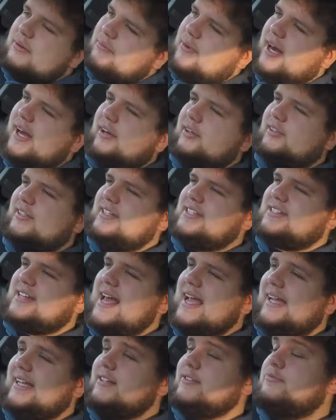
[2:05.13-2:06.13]
mildly
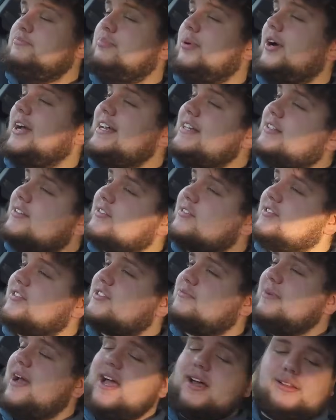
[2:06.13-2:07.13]
stained, but it doesn't
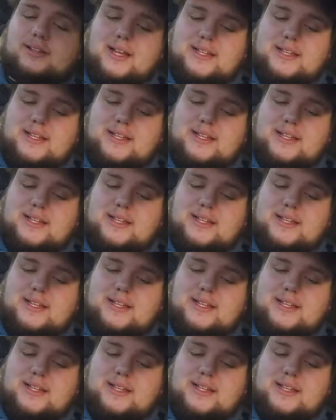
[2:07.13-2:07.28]
smell.